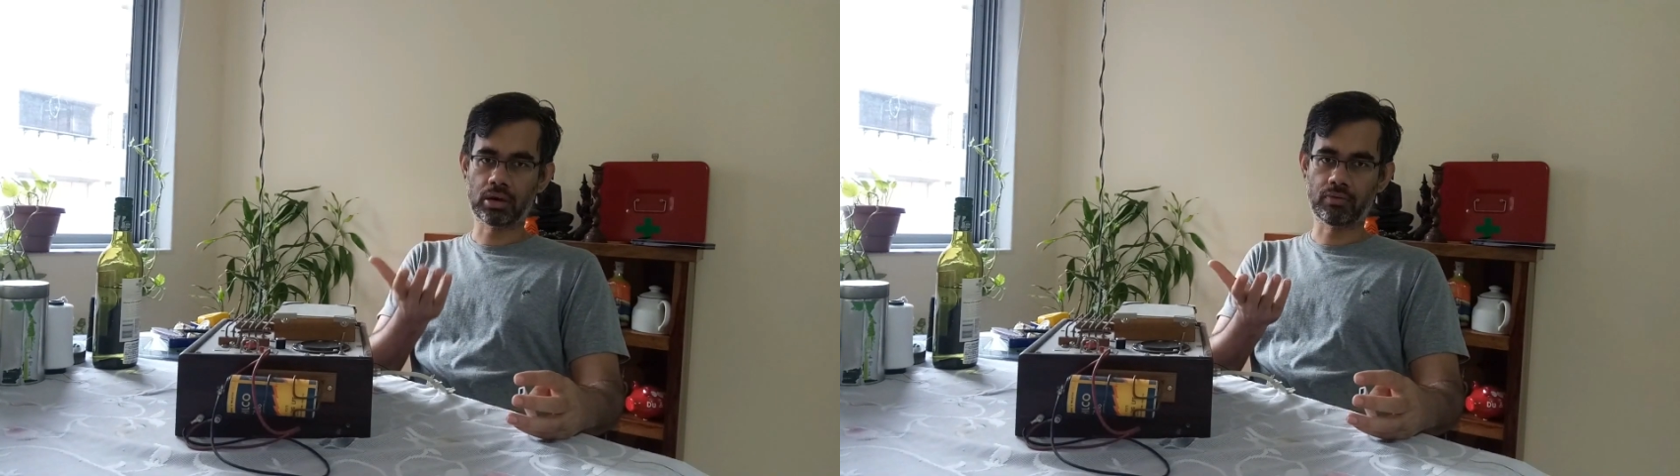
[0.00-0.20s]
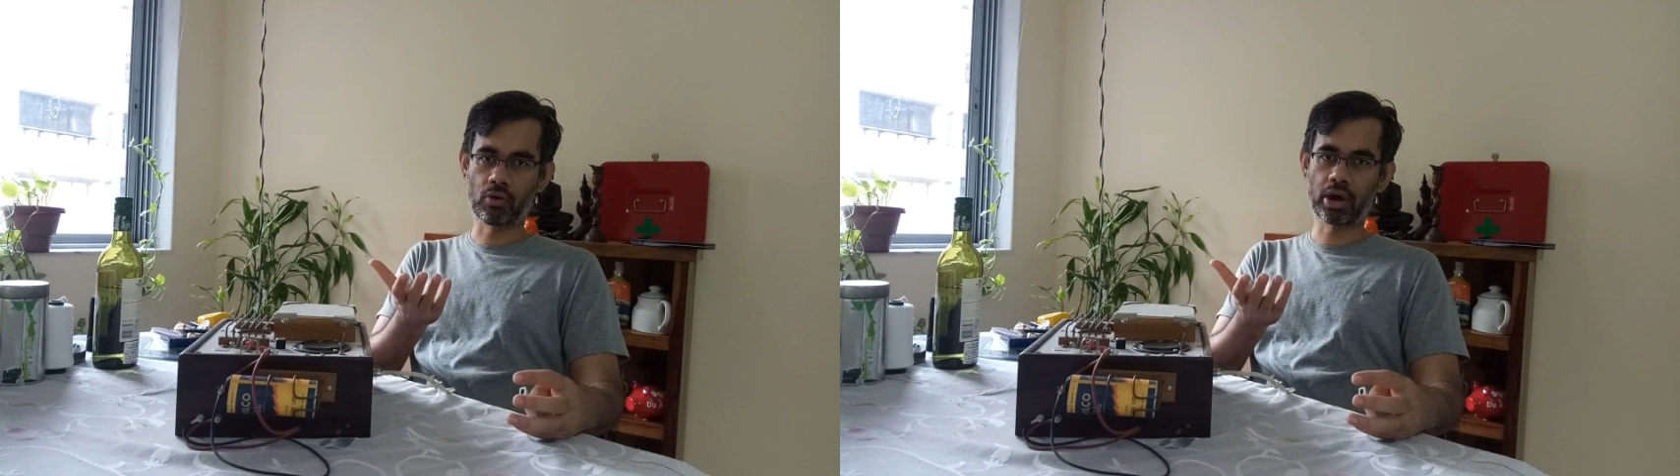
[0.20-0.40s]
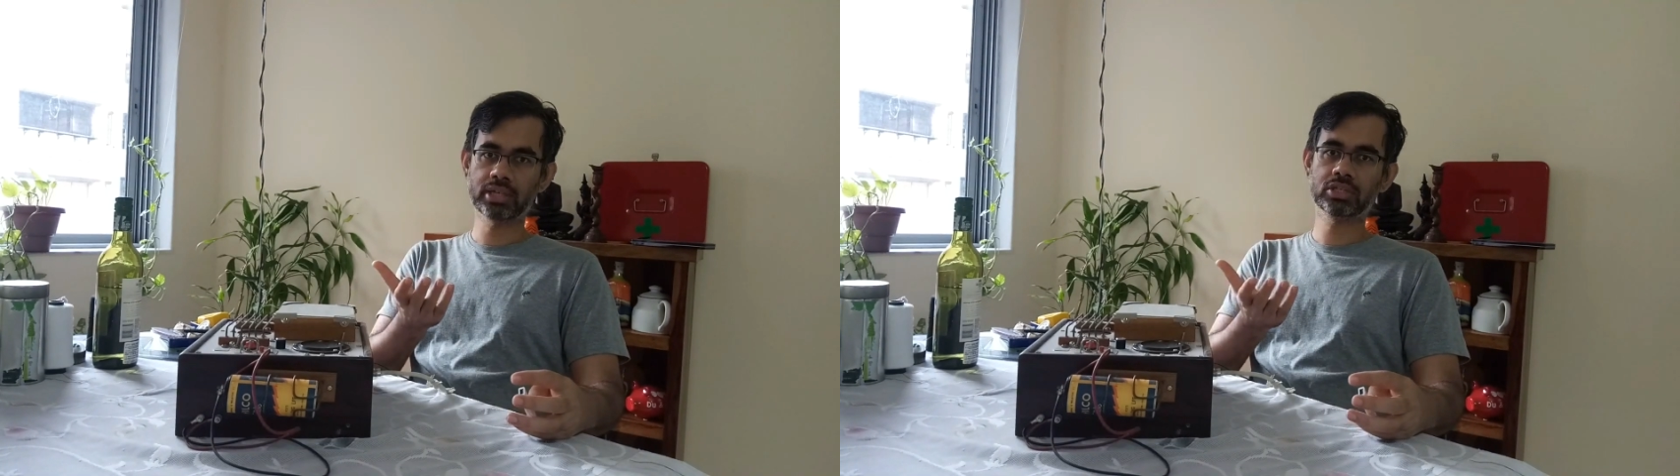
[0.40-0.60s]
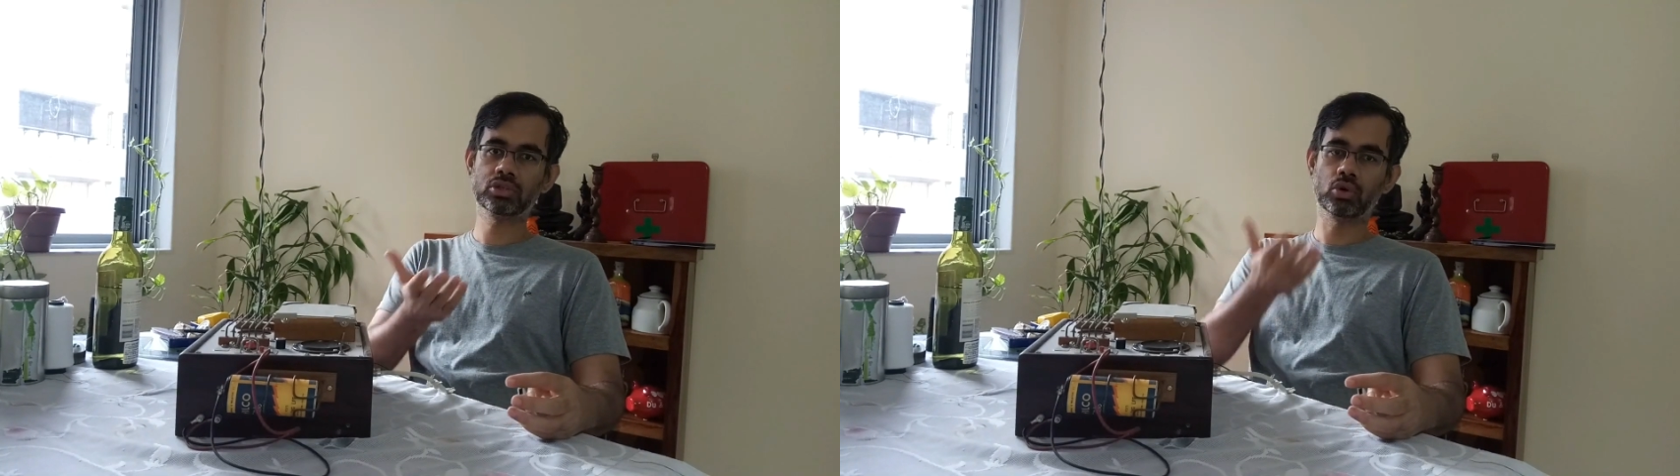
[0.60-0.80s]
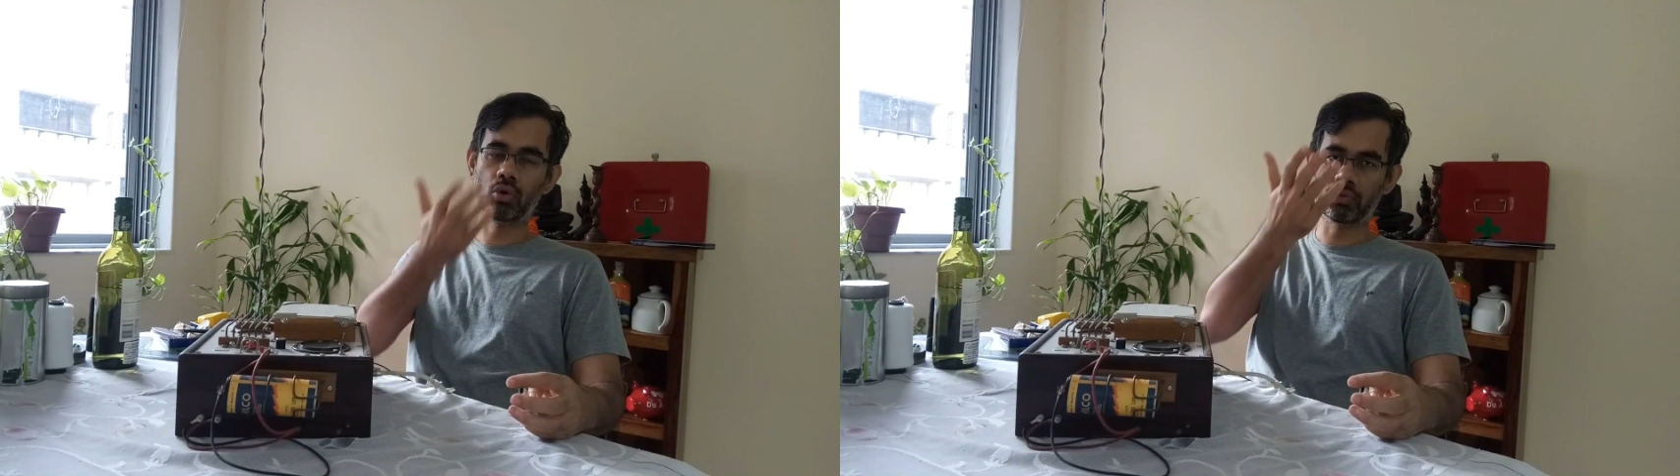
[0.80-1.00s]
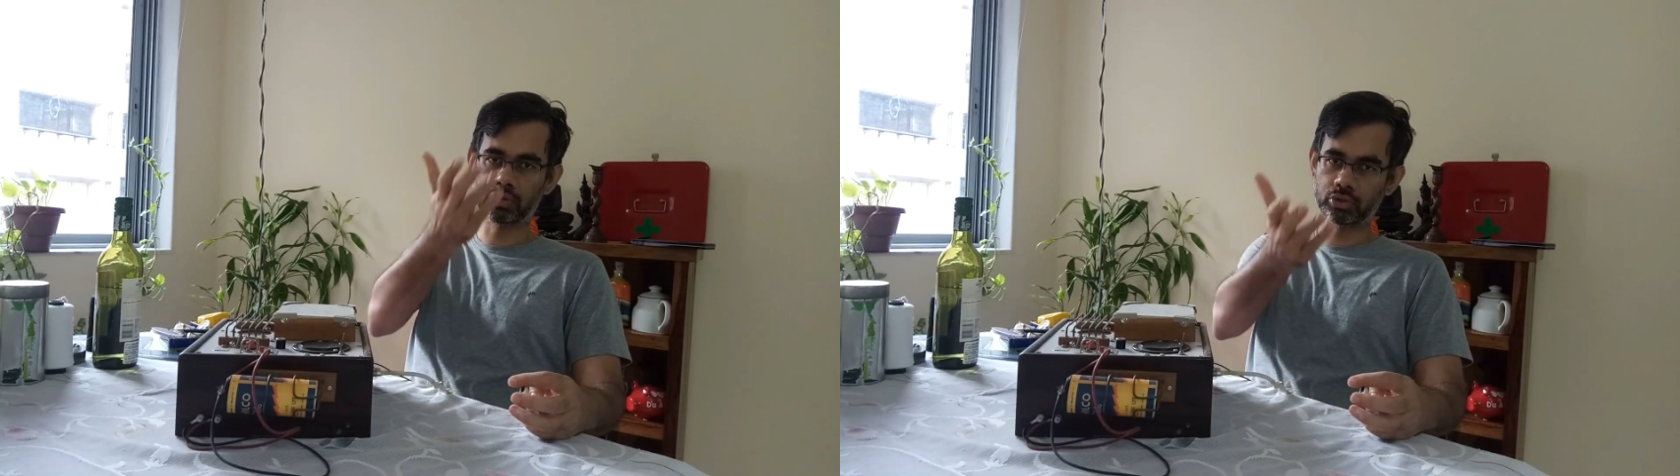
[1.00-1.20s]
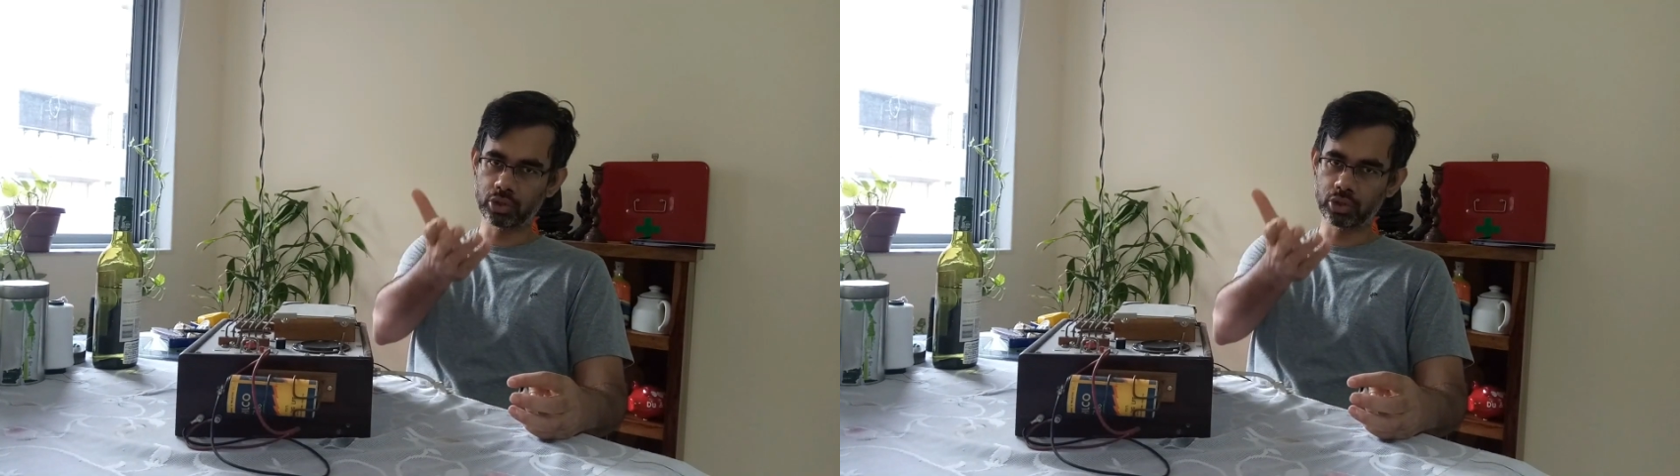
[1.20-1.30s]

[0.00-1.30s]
a voice over to